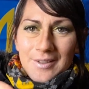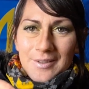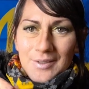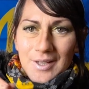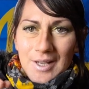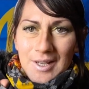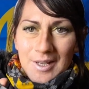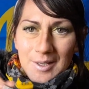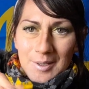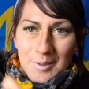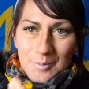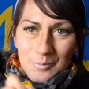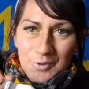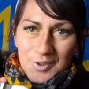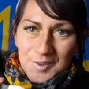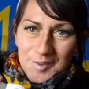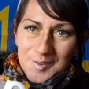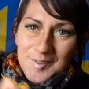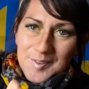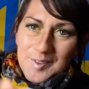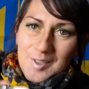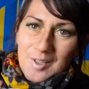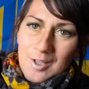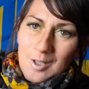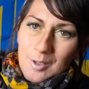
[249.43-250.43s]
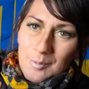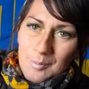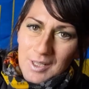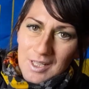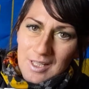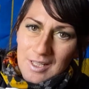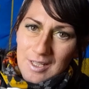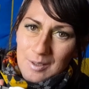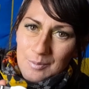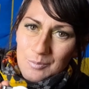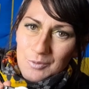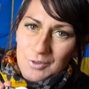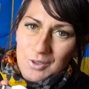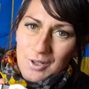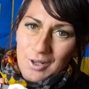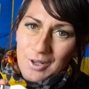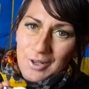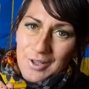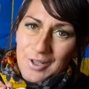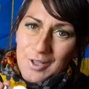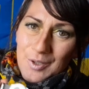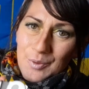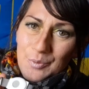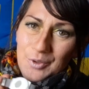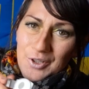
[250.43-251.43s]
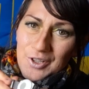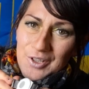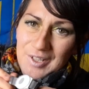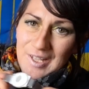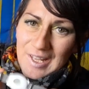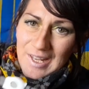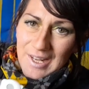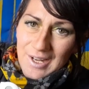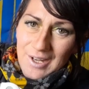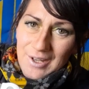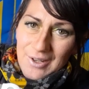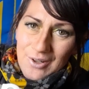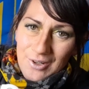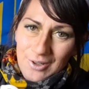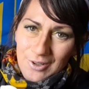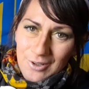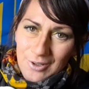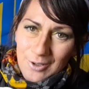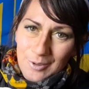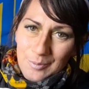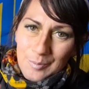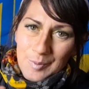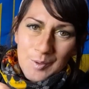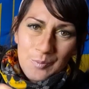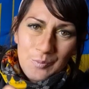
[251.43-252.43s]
whilst the home alarm will only work at home,